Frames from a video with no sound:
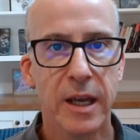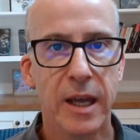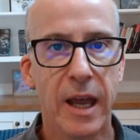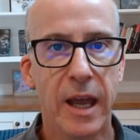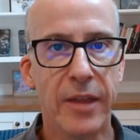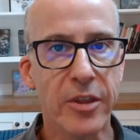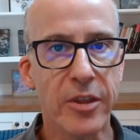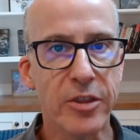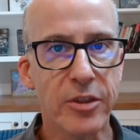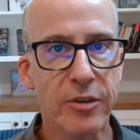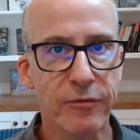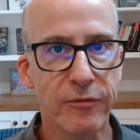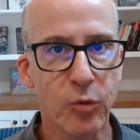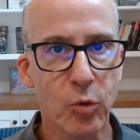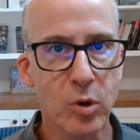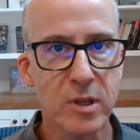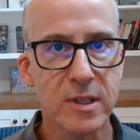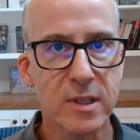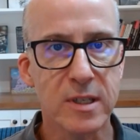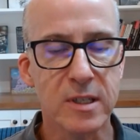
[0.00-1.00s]
and that the
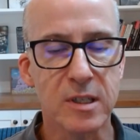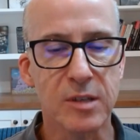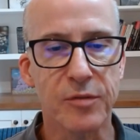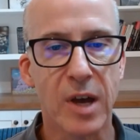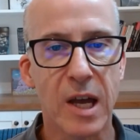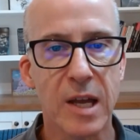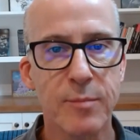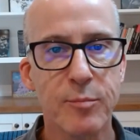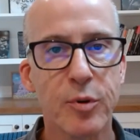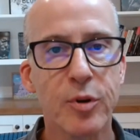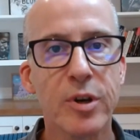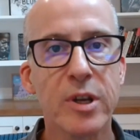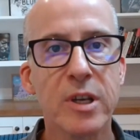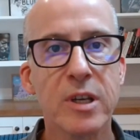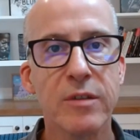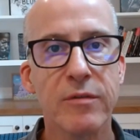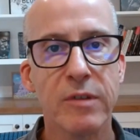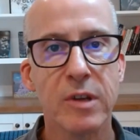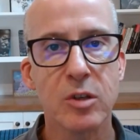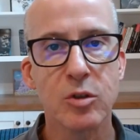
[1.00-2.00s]
forces of
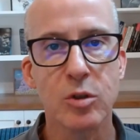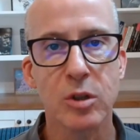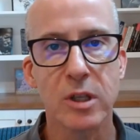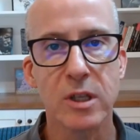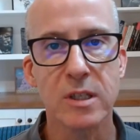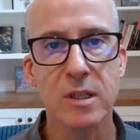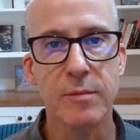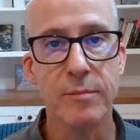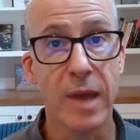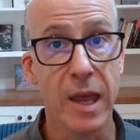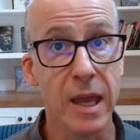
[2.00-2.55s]
hyper-individualism